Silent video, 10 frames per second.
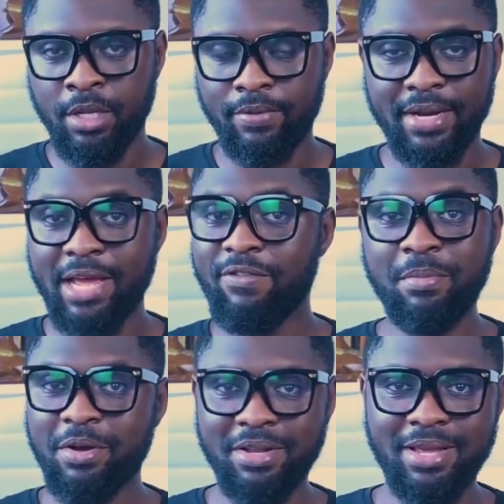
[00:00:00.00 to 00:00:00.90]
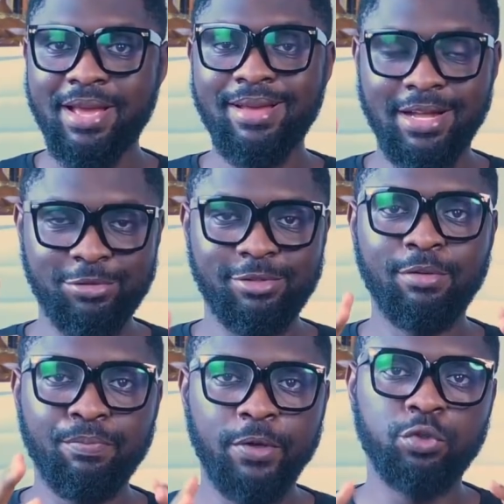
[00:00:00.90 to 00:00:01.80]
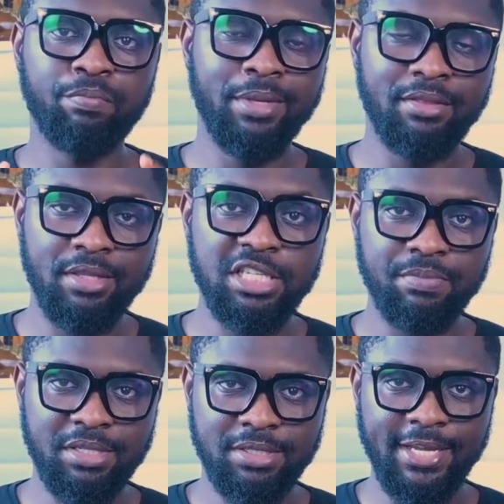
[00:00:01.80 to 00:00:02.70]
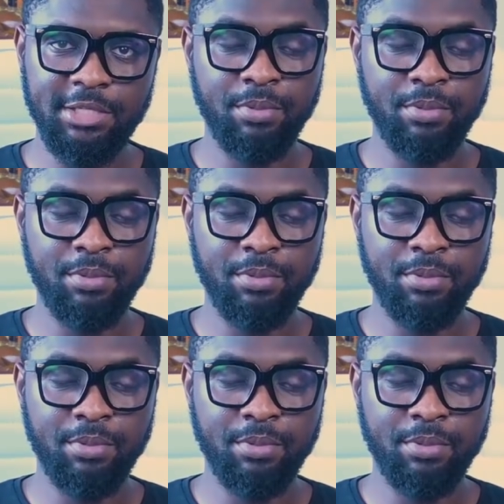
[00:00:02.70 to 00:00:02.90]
Right? Everybody at some point will make these mistakes,